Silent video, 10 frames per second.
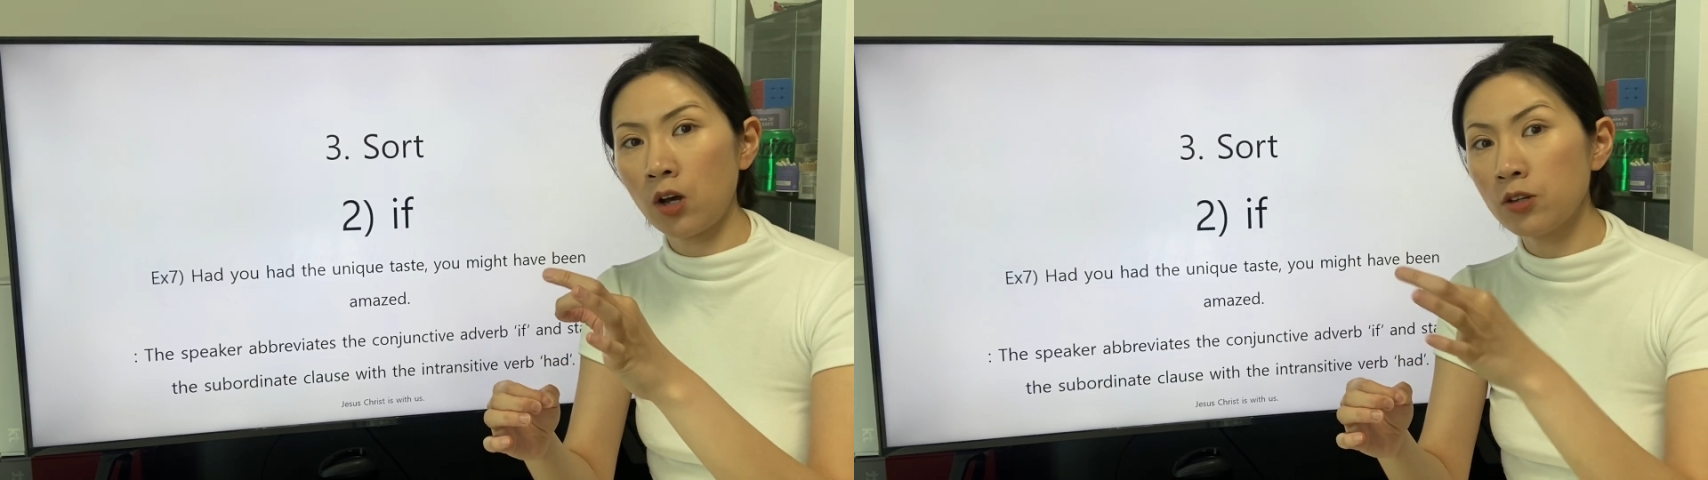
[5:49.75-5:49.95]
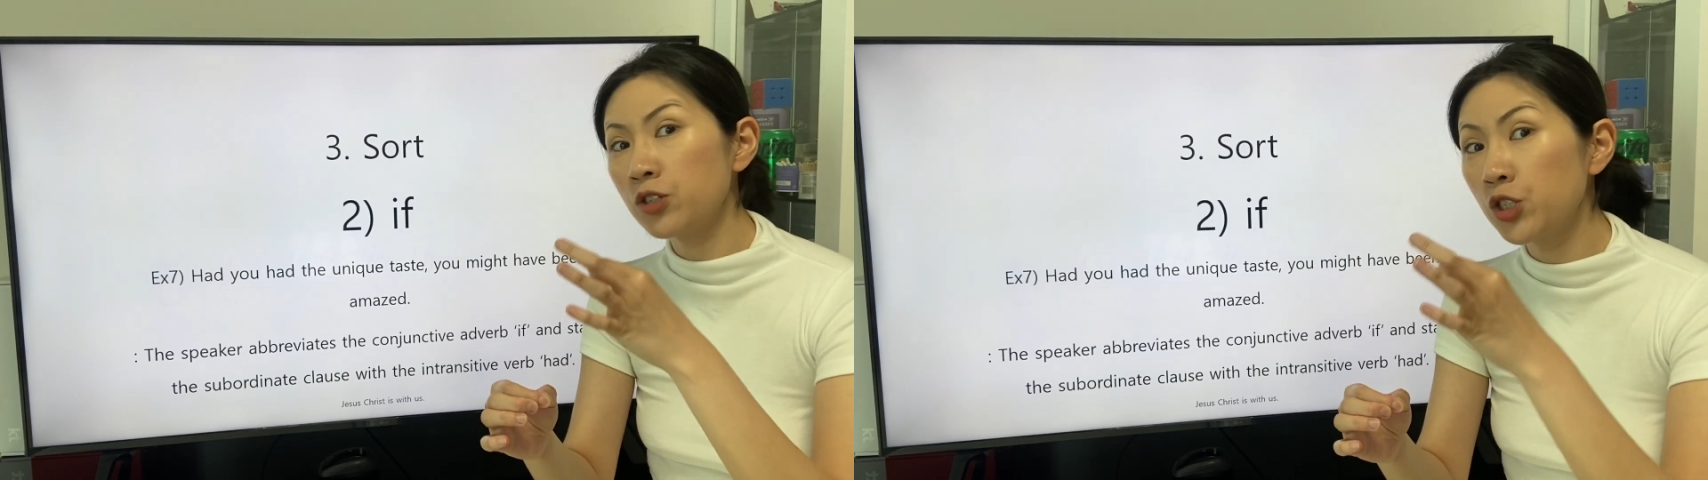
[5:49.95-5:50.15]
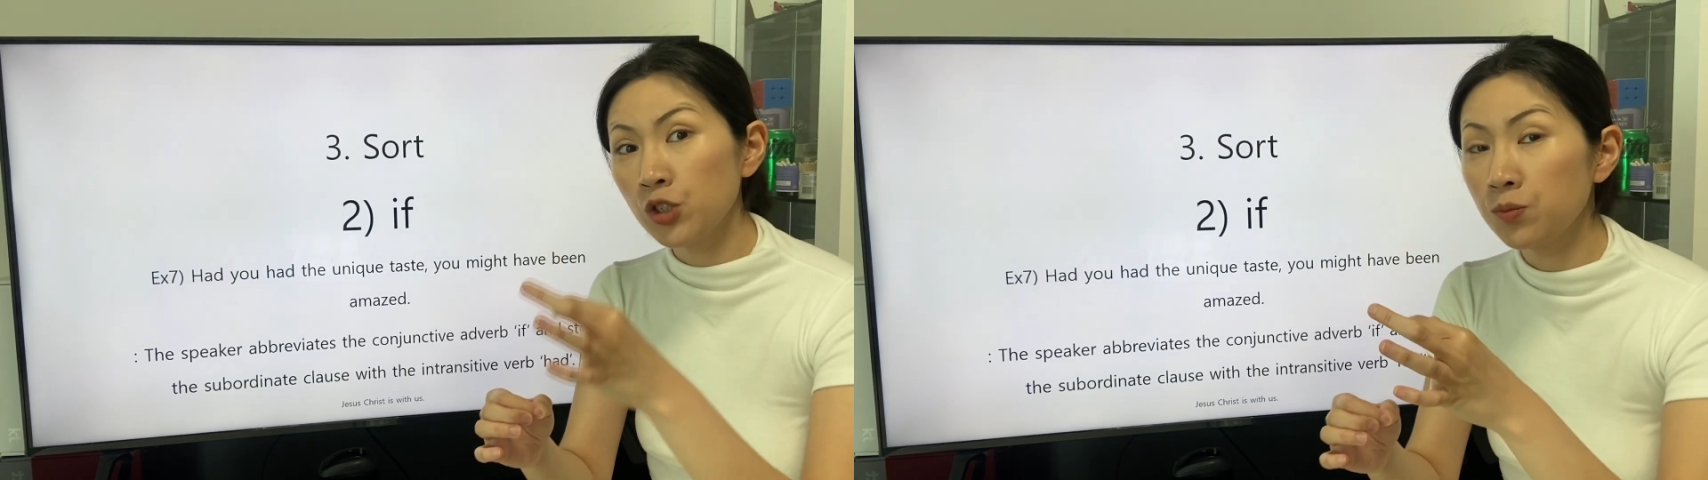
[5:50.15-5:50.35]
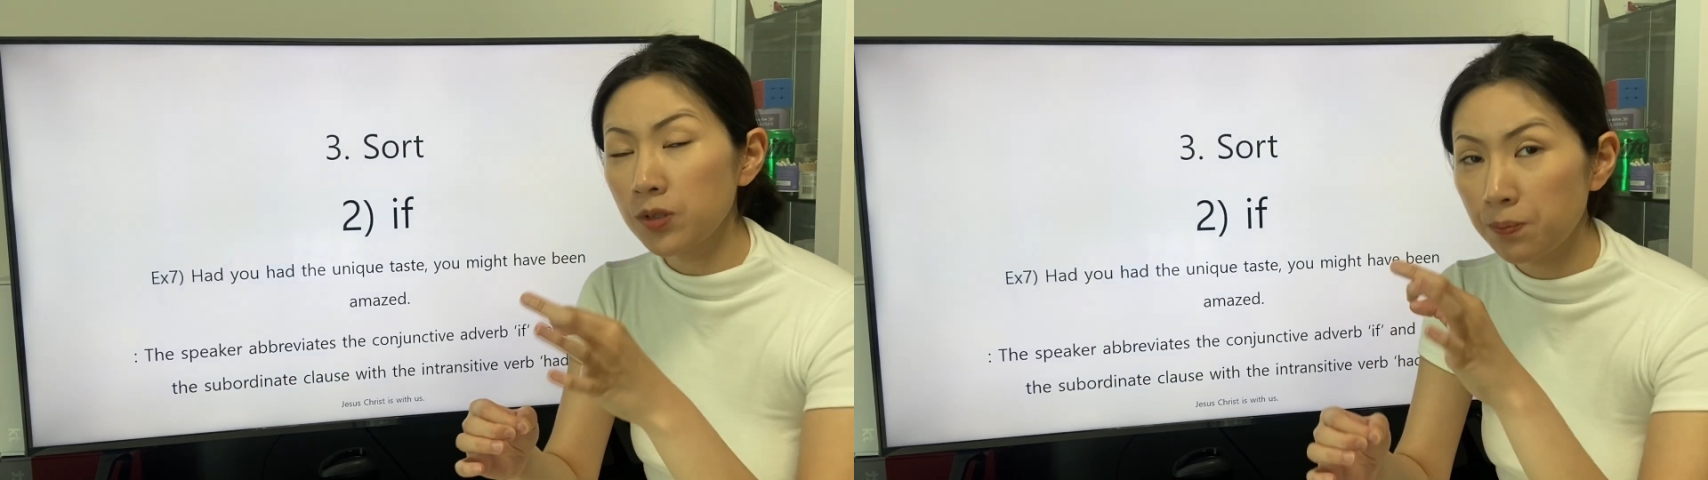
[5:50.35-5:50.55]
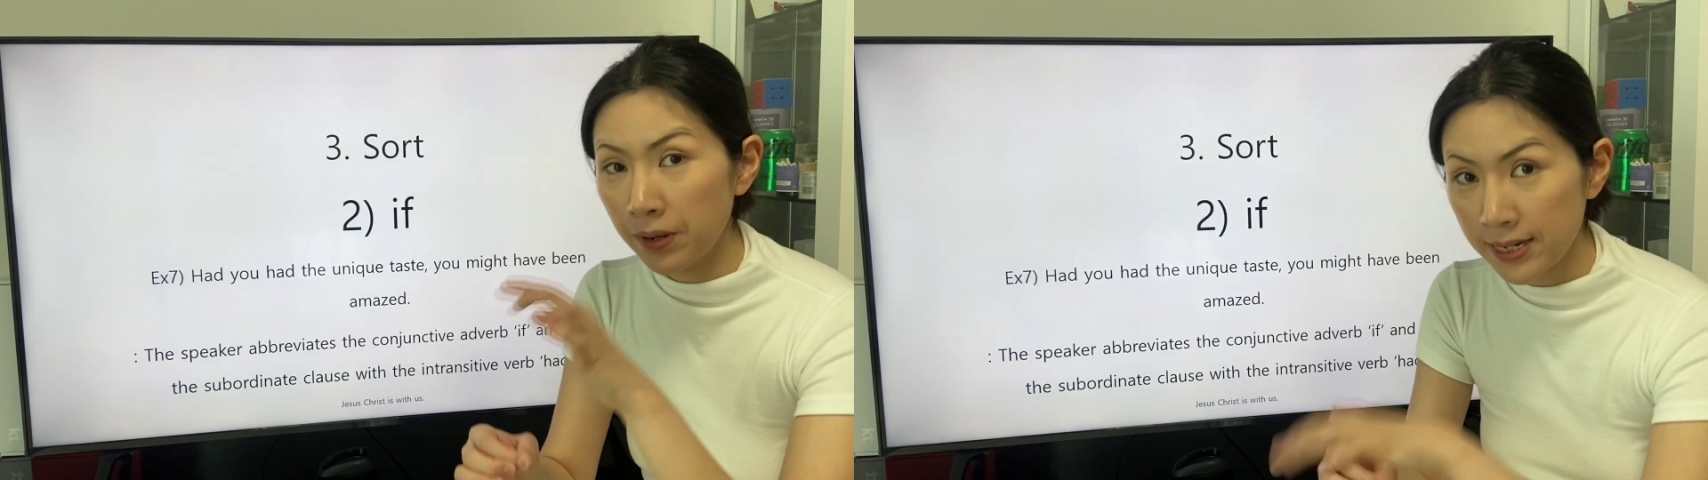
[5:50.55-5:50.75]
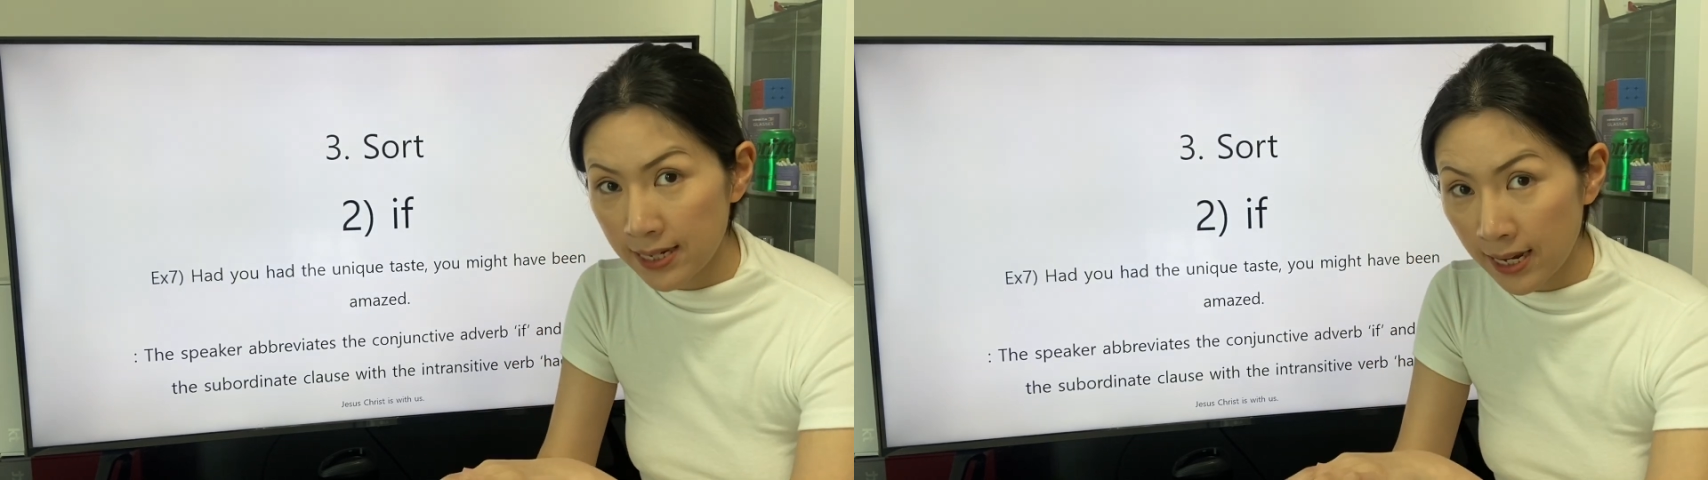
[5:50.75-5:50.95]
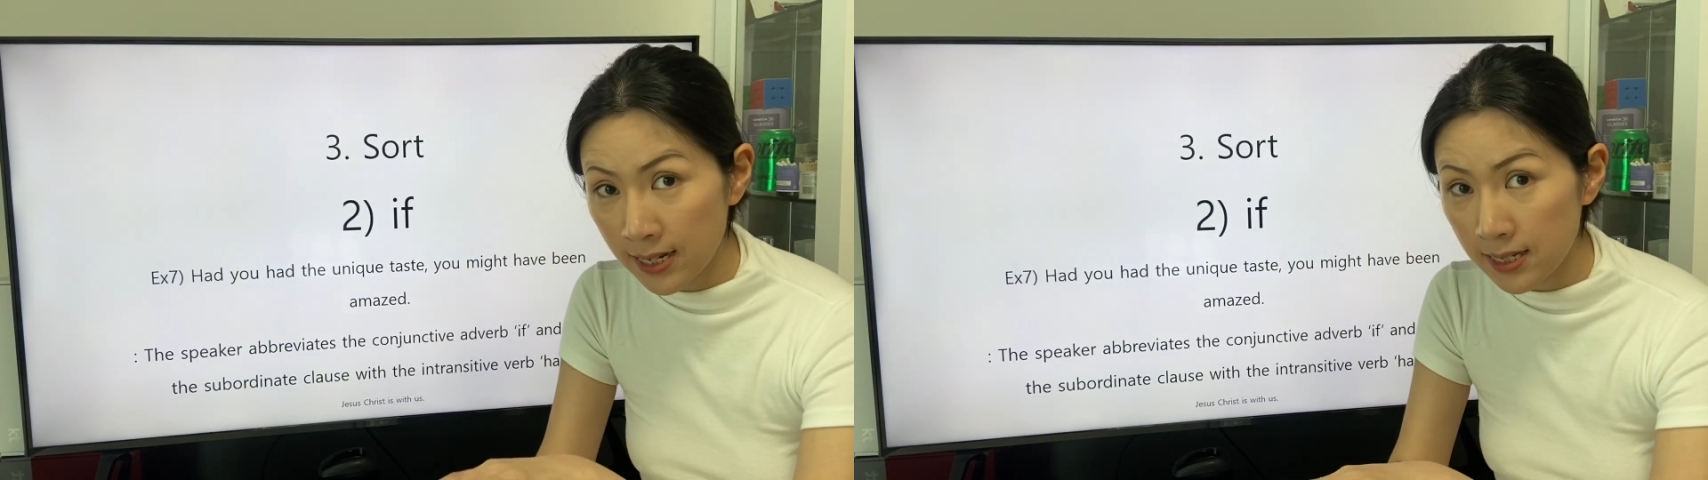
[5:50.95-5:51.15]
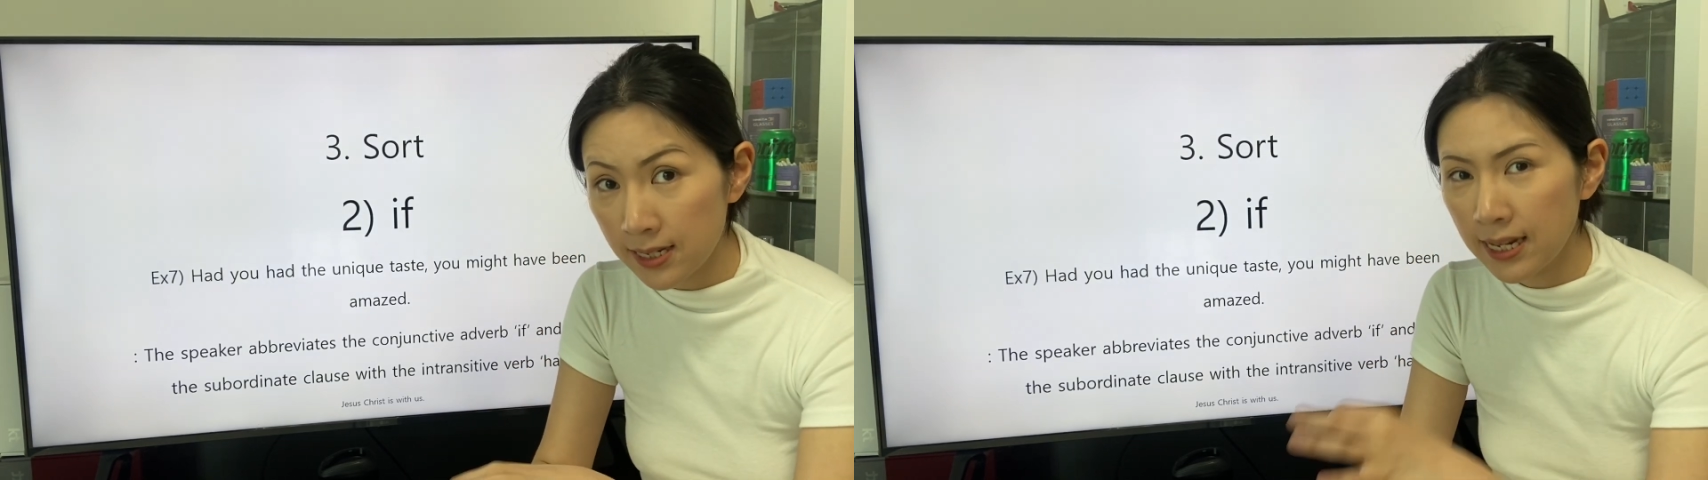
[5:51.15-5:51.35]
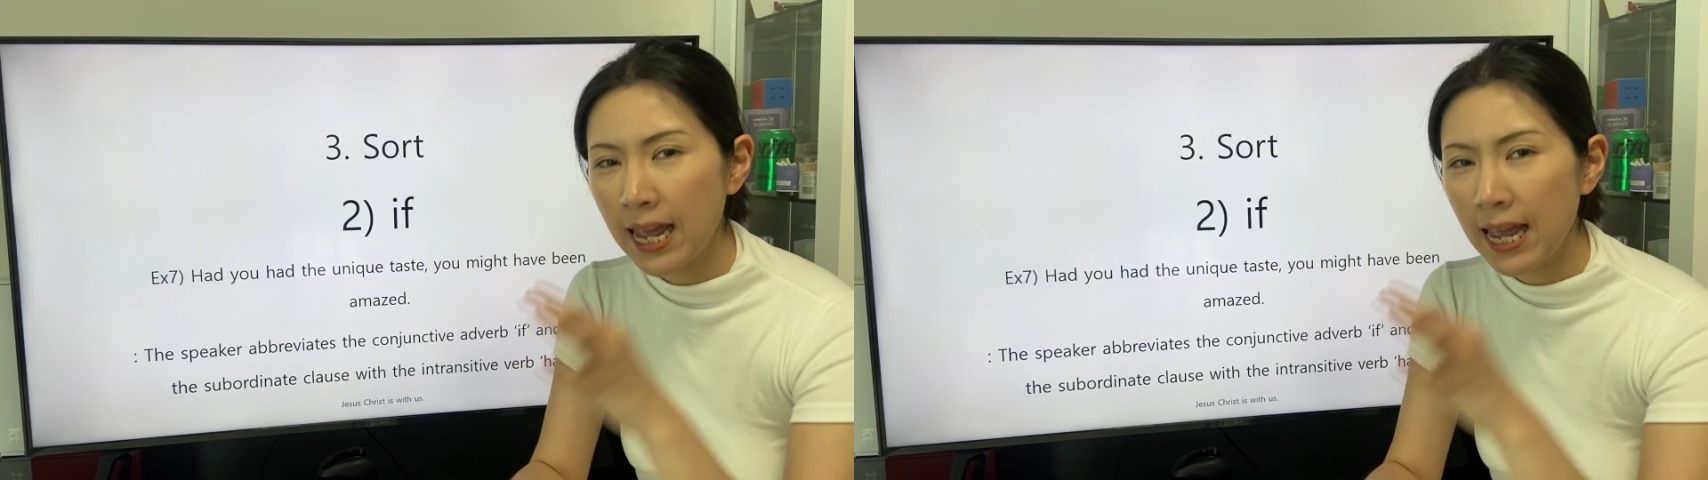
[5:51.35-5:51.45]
assumed present